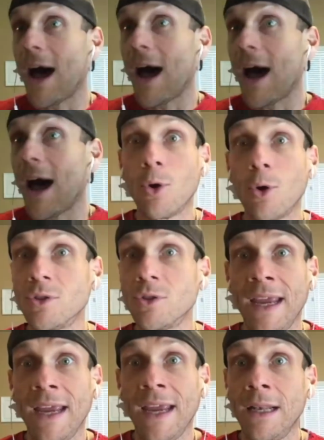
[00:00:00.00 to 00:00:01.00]
high
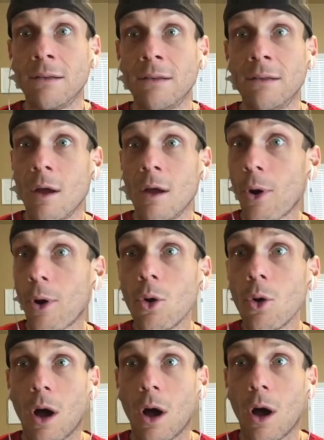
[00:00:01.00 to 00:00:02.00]
protein
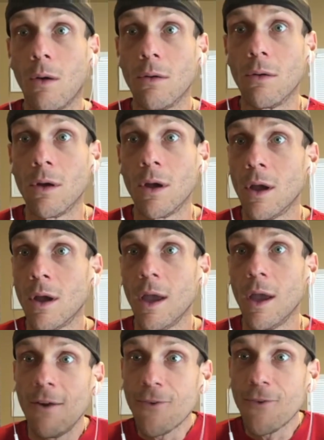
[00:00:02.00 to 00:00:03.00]
protocol.
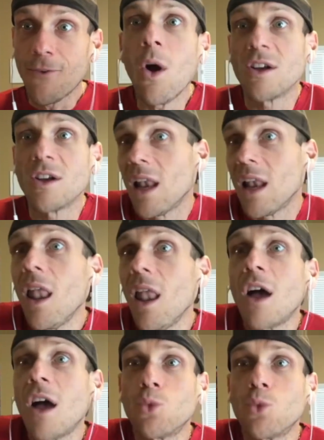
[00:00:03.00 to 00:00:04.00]
And of course, I
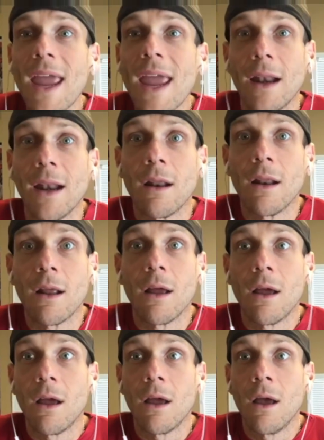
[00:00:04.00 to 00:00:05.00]
lost weight,
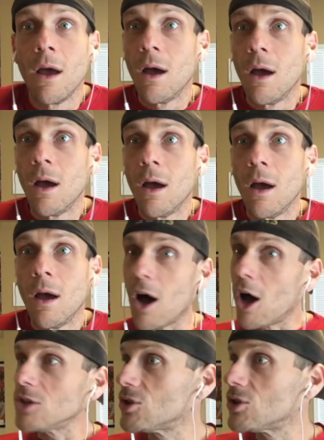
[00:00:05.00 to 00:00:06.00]
but I
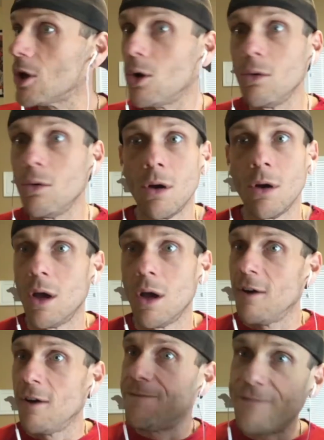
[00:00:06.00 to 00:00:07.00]
also
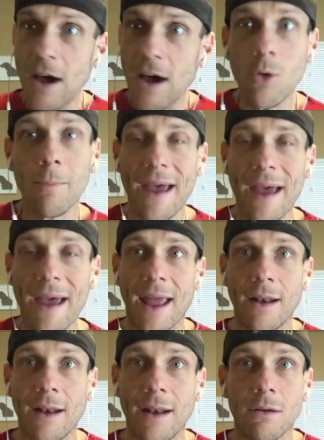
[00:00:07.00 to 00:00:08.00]
felt
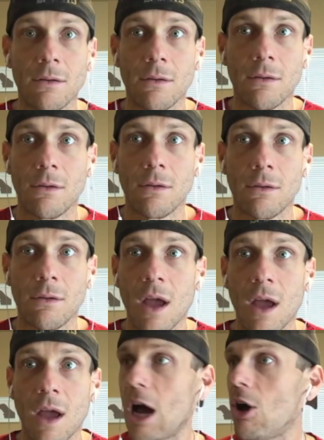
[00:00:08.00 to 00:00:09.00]
bad.
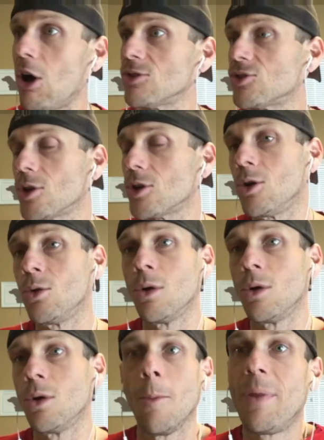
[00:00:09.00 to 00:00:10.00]

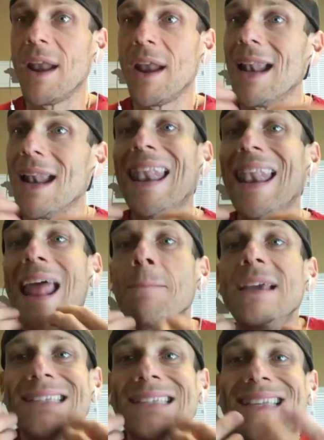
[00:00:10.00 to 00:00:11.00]
But it let
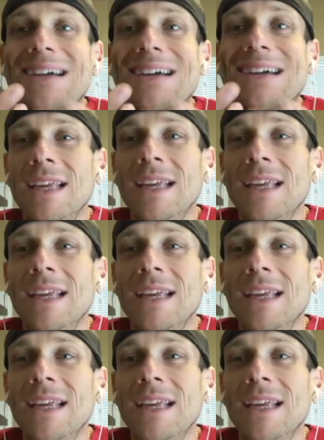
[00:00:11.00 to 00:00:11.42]
me still